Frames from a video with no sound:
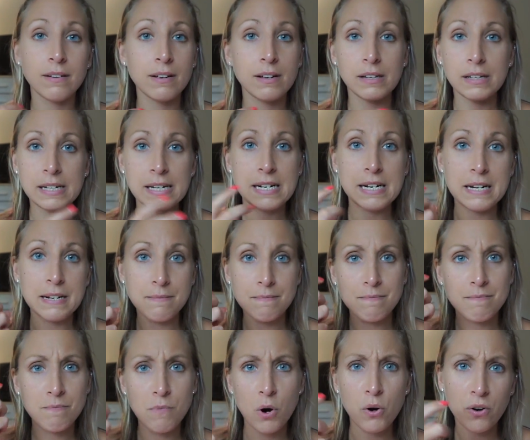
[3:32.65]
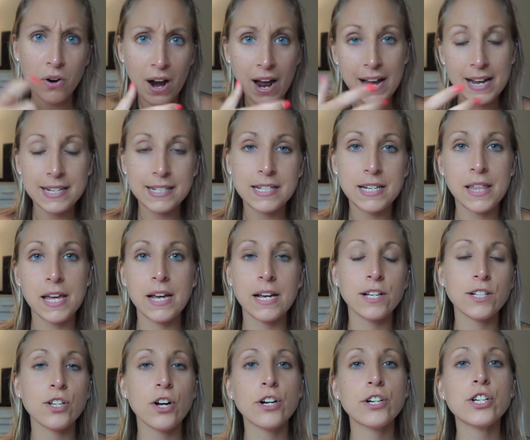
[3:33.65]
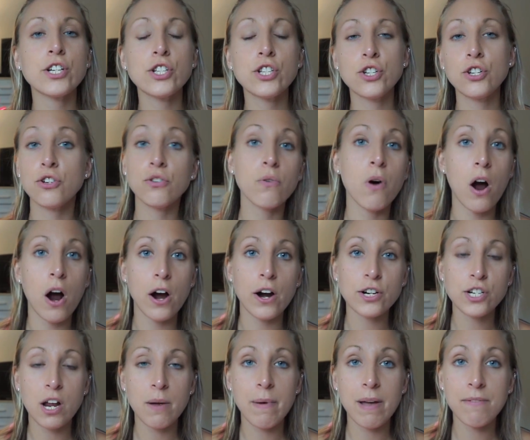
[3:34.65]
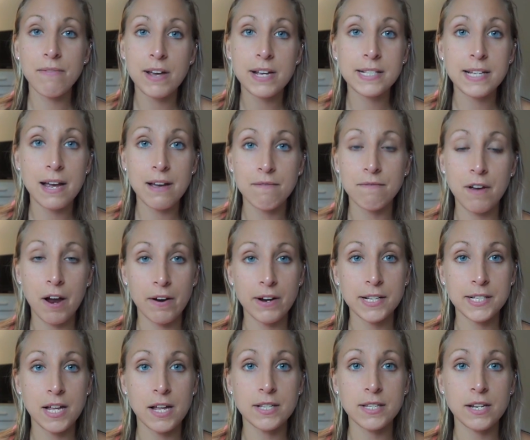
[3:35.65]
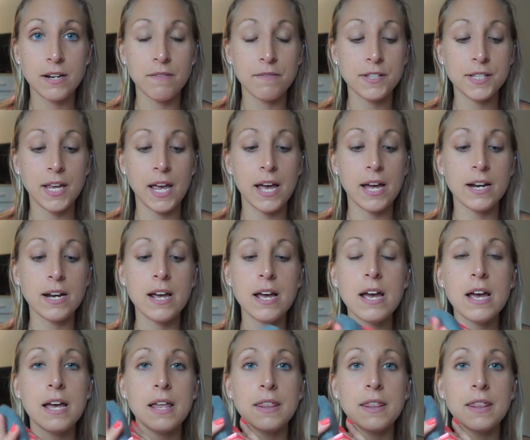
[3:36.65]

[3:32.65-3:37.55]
cleaning motorized things are just too harsh on my face. I have very sensitive skin.